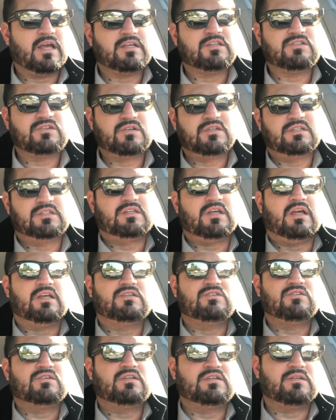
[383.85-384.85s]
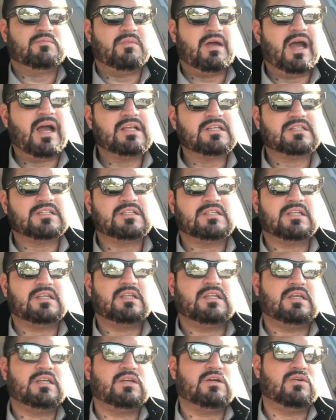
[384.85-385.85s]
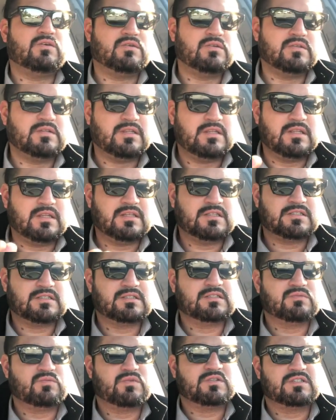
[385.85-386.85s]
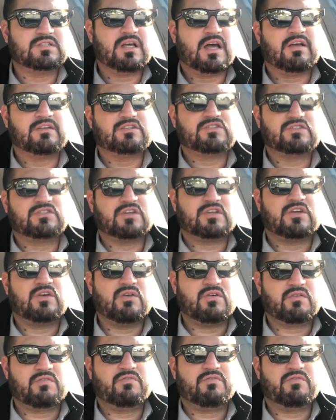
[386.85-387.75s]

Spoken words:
you can imagine, this was not secure,